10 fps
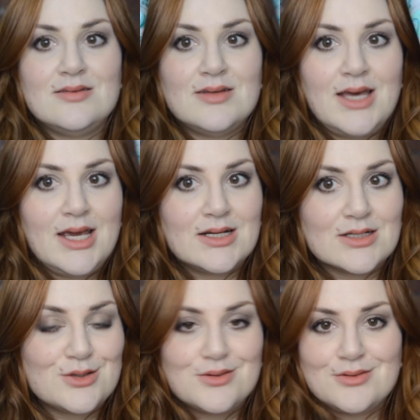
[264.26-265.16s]

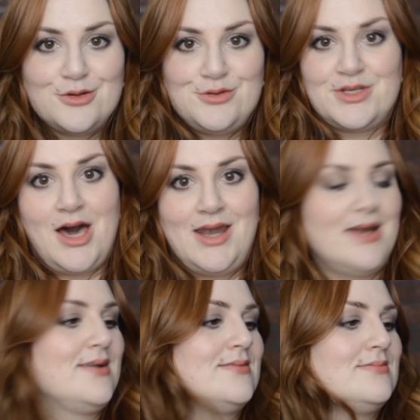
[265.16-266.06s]
Hair. Who's got it?
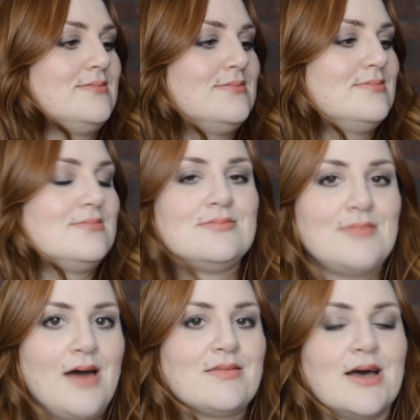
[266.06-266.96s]

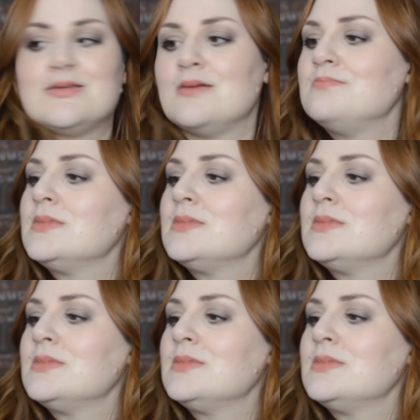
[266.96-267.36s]
I've got some.